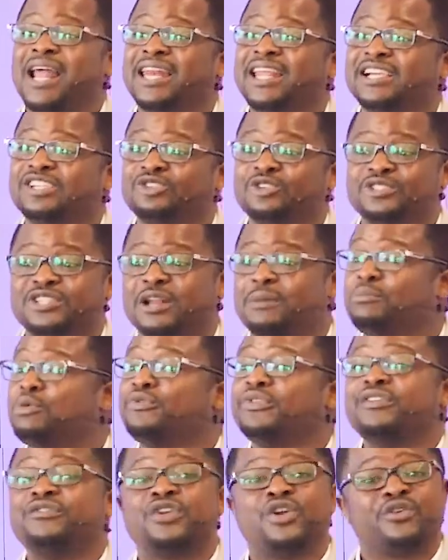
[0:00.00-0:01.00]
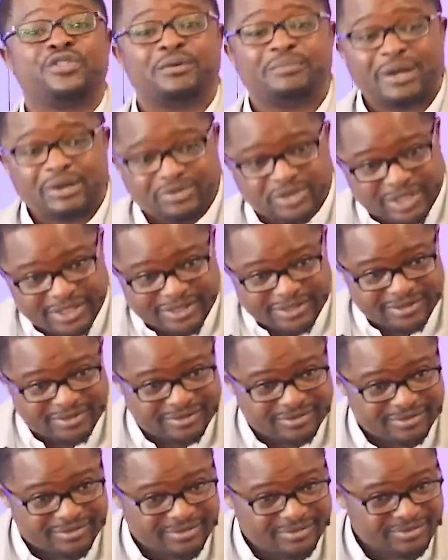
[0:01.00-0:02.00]
shall be highly exalted above every other
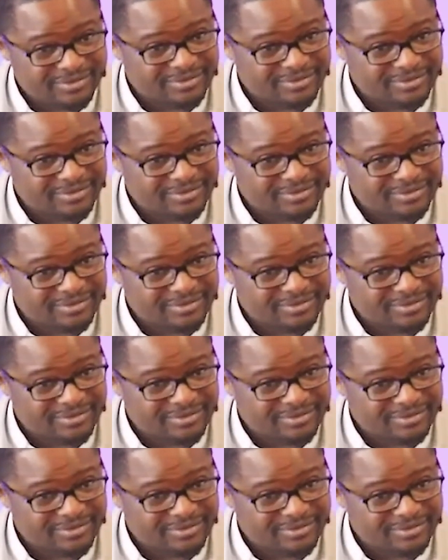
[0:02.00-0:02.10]
mountain.